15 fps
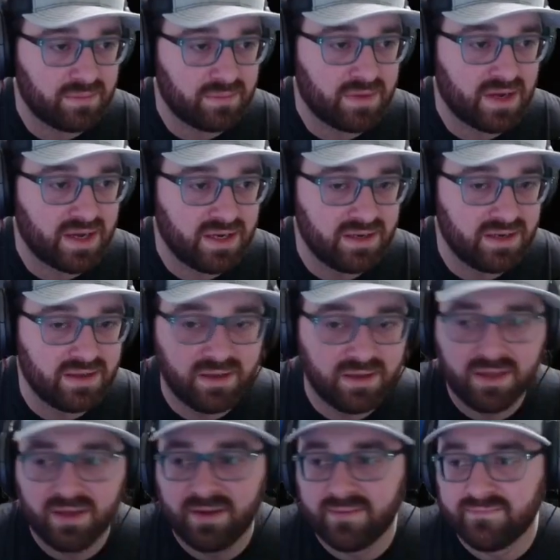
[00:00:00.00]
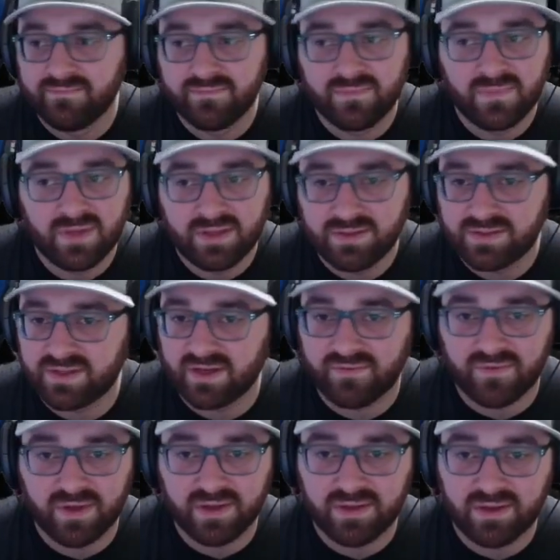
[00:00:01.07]
mind, stuff
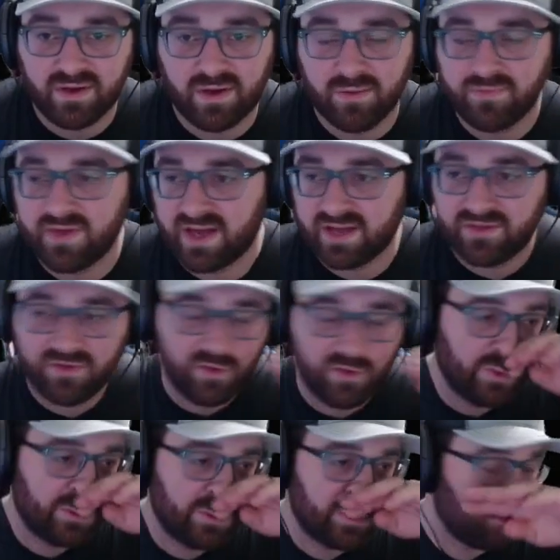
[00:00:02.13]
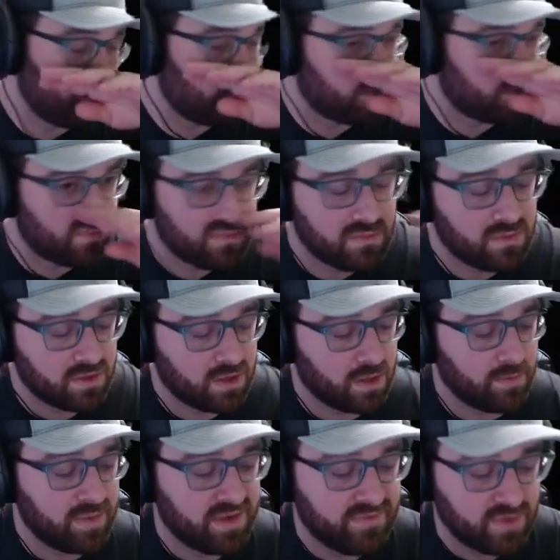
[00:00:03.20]
like the Contact 2s, they're a
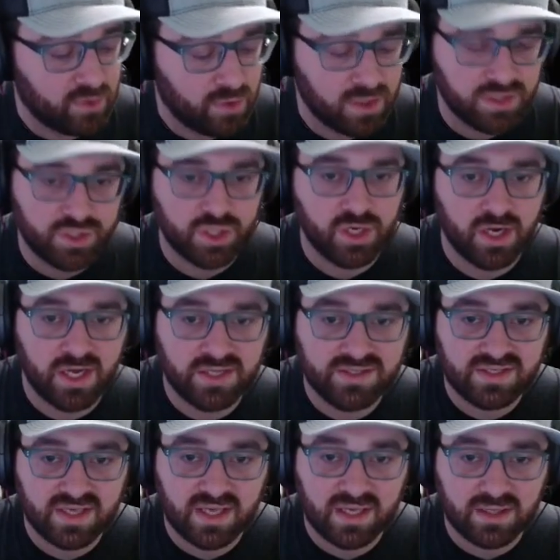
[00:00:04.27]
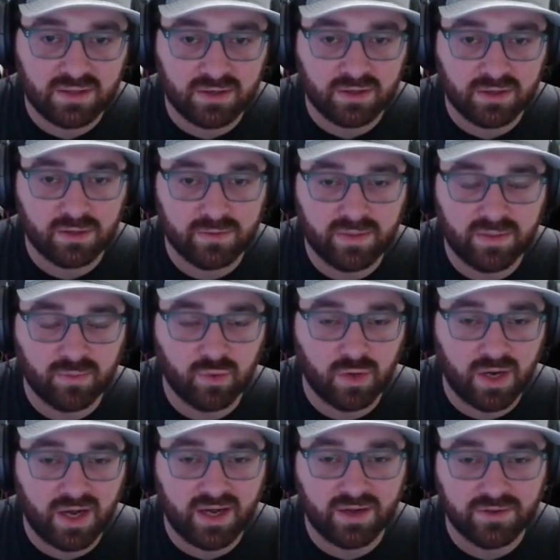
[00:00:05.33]
bit of a crunchier headset. They're a little bit more
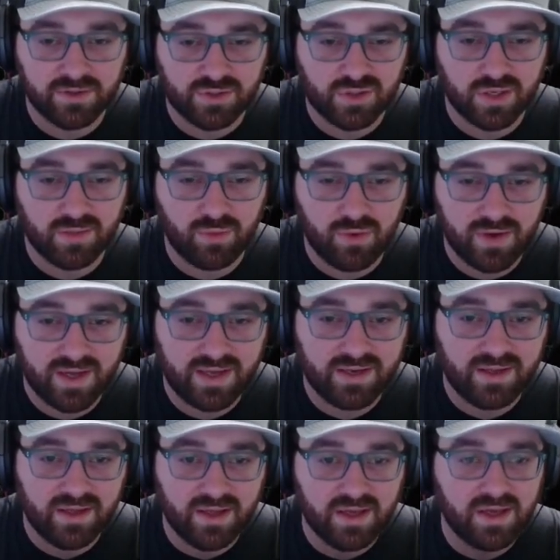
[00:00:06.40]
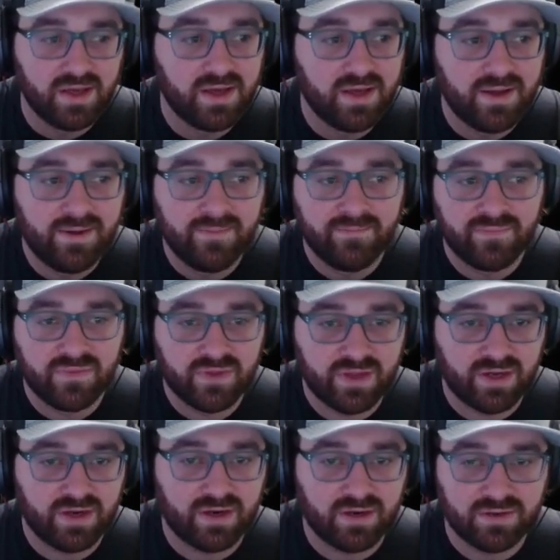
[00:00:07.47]
high on the treble end.
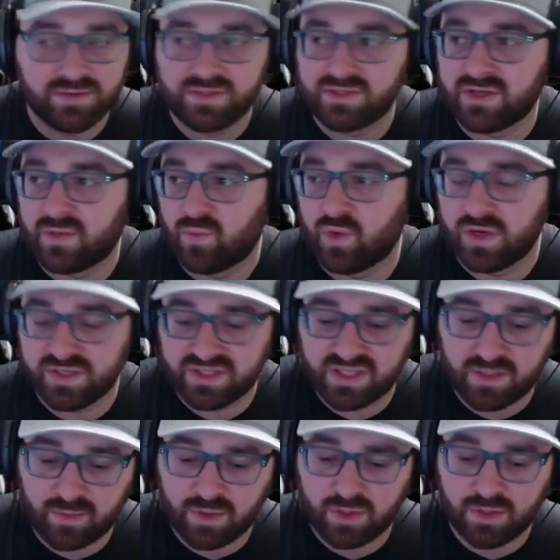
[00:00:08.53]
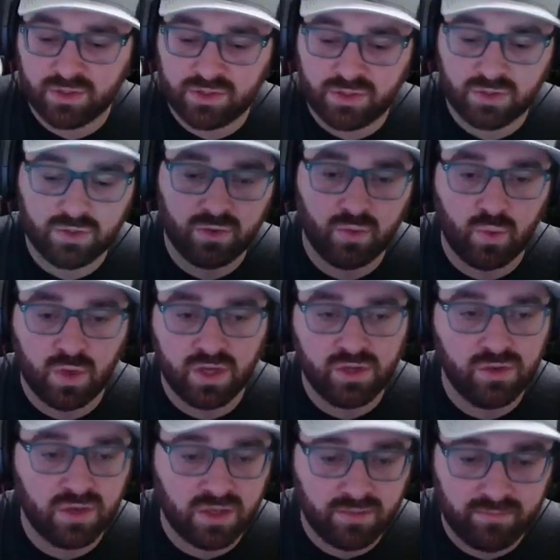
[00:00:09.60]
They're somewhat similar to what you
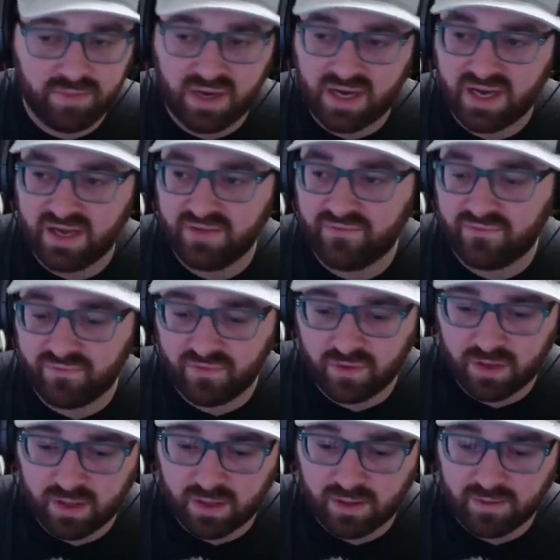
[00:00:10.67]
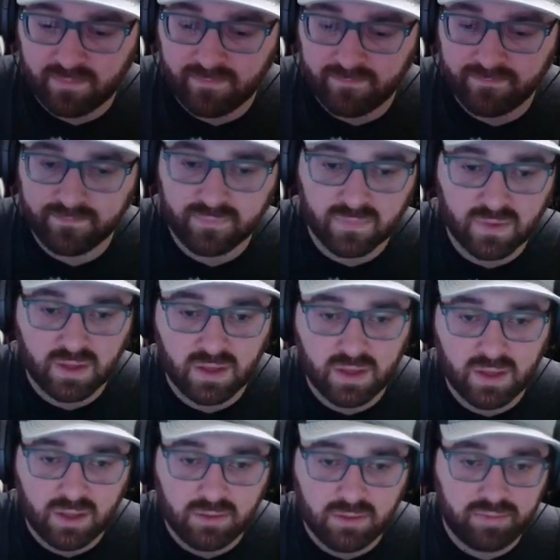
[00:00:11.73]
can buy from
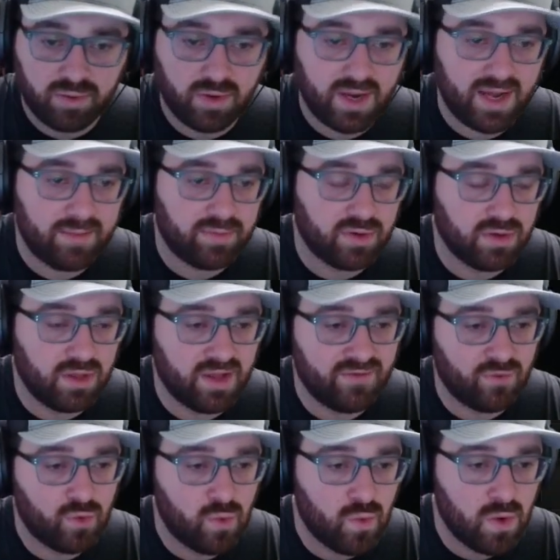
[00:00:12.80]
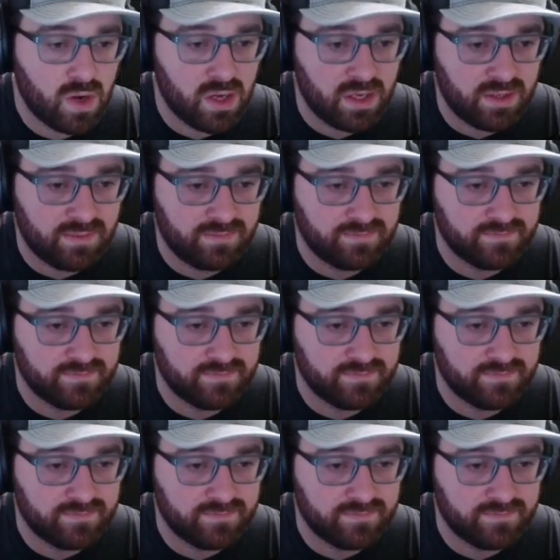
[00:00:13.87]
Trapper Level 1.